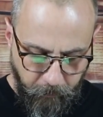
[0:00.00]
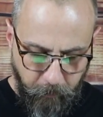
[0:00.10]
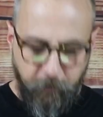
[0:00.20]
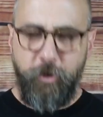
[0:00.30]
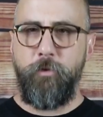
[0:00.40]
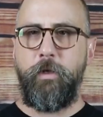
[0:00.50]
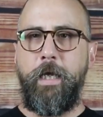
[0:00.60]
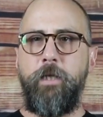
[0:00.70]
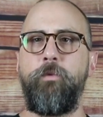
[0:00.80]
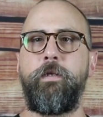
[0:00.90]
Number 2,
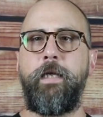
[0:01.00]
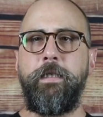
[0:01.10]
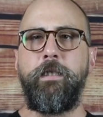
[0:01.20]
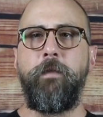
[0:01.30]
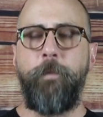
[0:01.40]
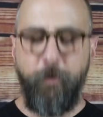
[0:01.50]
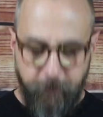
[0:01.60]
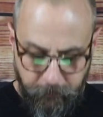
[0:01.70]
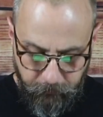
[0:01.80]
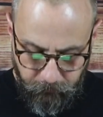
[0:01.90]
can you relate to the
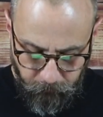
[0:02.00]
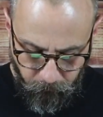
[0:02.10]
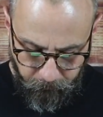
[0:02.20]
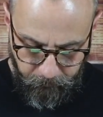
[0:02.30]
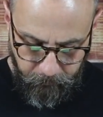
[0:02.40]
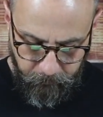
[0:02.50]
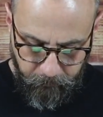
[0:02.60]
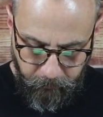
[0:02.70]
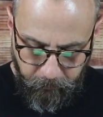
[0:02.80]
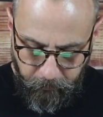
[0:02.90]
person's story?
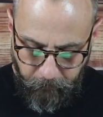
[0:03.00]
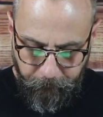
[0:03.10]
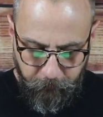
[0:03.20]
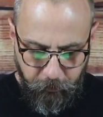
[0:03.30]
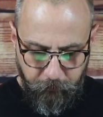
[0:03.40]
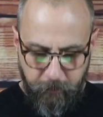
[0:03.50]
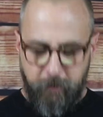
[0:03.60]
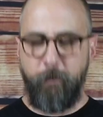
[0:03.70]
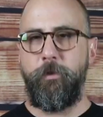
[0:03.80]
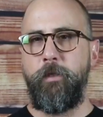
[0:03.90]
If you're choosing
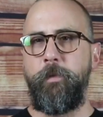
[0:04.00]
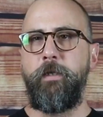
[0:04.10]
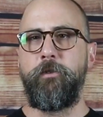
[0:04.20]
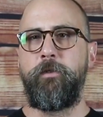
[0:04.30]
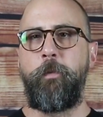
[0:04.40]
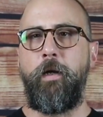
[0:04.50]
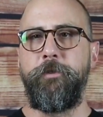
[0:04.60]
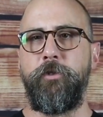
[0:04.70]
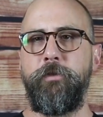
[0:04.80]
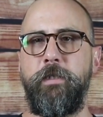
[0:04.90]
someone to be your
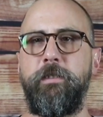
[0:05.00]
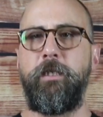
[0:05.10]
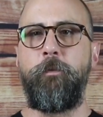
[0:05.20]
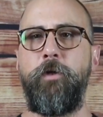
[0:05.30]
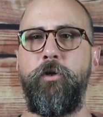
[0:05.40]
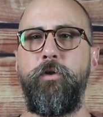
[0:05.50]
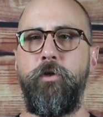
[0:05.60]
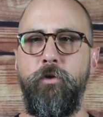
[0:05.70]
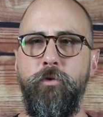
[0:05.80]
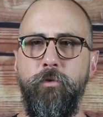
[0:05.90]
sponsor, is it someone who
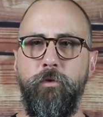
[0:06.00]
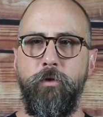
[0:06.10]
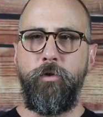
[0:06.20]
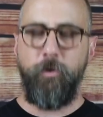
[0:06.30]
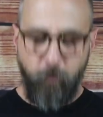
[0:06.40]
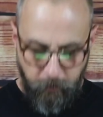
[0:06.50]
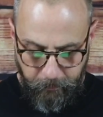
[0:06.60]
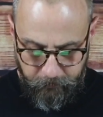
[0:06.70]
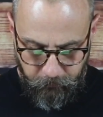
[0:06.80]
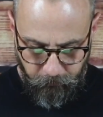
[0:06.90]
you
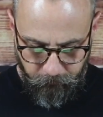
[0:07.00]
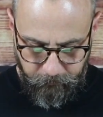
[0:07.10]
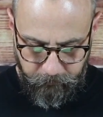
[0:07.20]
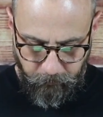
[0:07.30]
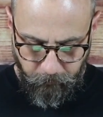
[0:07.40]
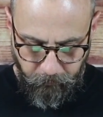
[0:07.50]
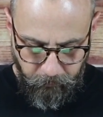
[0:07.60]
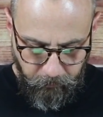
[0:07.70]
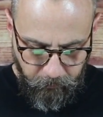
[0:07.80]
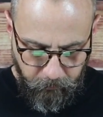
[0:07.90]
relate to? Is it someone,
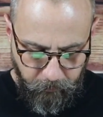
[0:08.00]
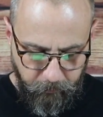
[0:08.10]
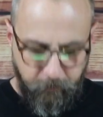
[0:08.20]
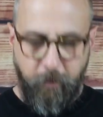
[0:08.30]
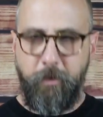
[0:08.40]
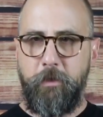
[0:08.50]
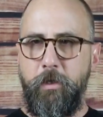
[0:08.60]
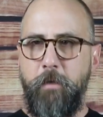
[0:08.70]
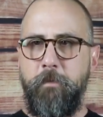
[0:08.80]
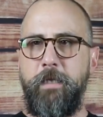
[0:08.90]
do
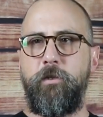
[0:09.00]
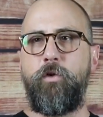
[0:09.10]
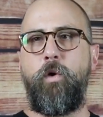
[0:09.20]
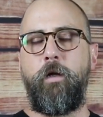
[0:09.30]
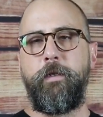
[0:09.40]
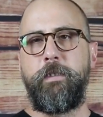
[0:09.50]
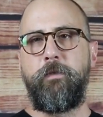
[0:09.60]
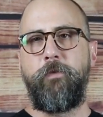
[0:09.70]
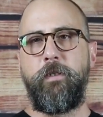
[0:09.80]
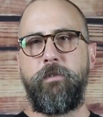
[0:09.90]
they meet the qualities
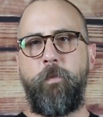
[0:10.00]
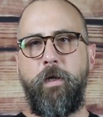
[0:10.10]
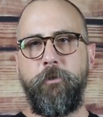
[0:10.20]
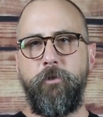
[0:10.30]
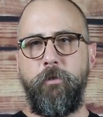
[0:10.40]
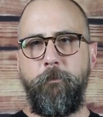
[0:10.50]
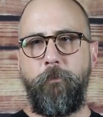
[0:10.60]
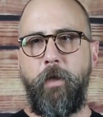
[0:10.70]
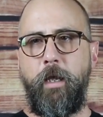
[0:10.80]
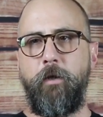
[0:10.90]
of a good sponsor?
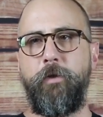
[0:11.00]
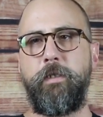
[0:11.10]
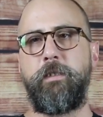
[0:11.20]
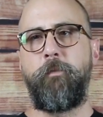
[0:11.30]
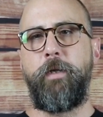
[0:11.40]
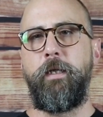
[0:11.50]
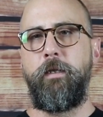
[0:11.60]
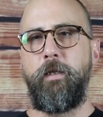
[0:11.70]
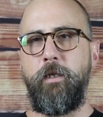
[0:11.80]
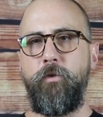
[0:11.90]
And are they
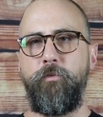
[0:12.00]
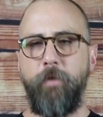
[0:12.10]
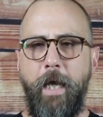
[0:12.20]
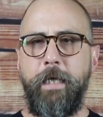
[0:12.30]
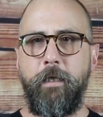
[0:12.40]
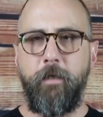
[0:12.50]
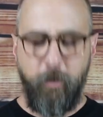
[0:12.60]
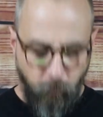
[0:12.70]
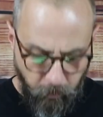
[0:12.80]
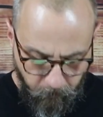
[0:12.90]
somebody that you like, that
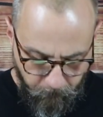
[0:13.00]
you want to